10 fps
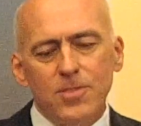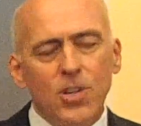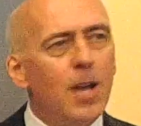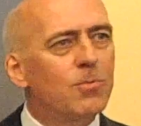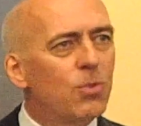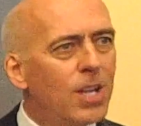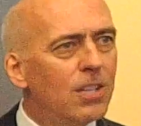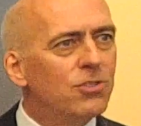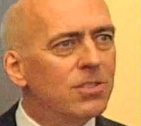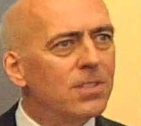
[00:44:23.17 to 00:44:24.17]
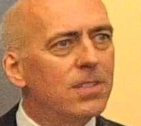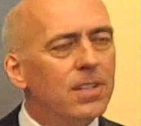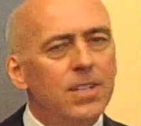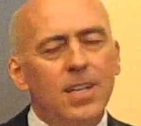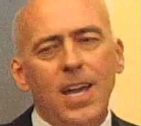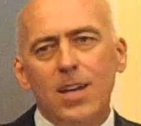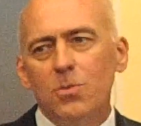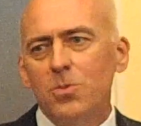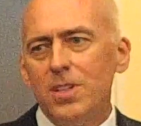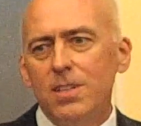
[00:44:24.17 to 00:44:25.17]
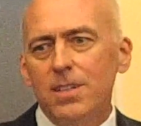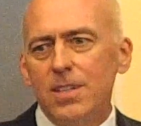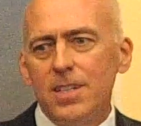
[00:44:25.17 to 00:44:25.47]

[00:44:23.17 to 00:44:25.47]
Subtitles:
Job creation. How do we